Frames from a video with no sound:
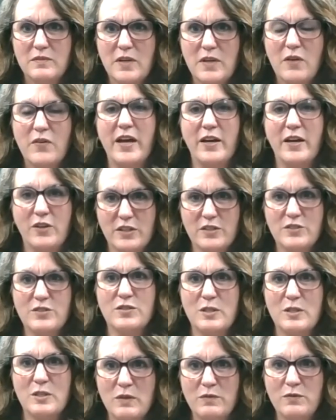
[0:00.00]
Okay, good. So
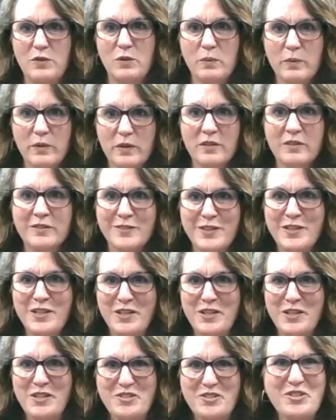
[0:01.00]
some of you were
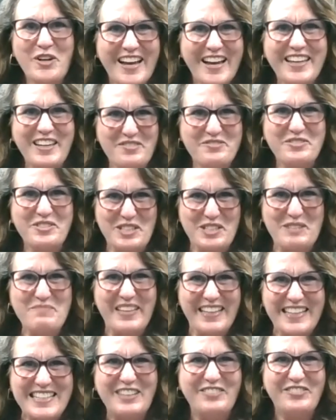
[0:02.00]
trying it for
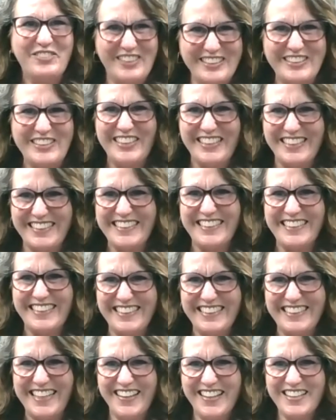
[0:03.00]
something different. Good,
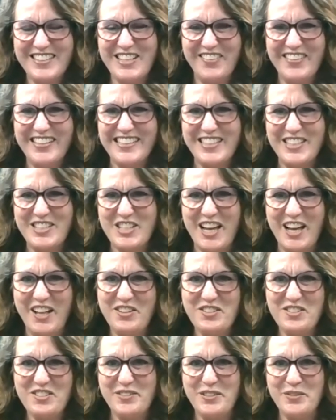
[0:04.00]
good. Yeah, that's always the
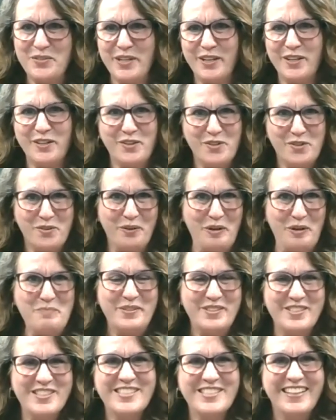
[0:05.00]
challenge of doing it in a group
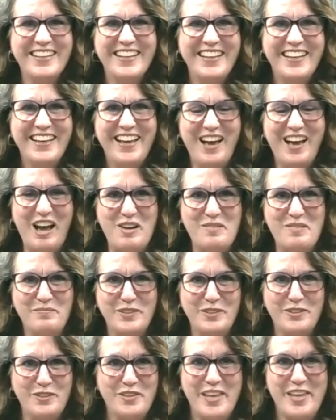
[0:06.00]
is
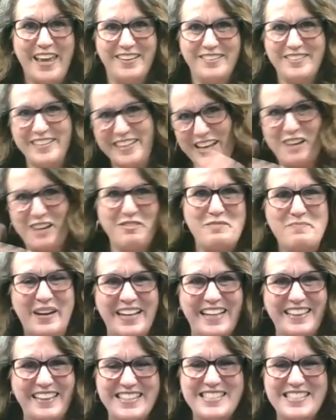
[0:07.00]
you can't hit
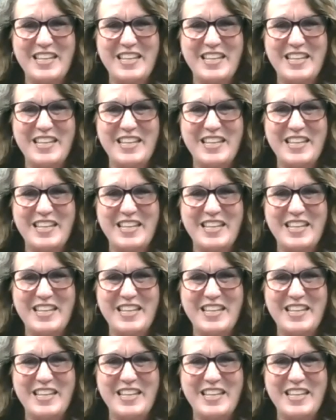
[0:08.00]
everybody at the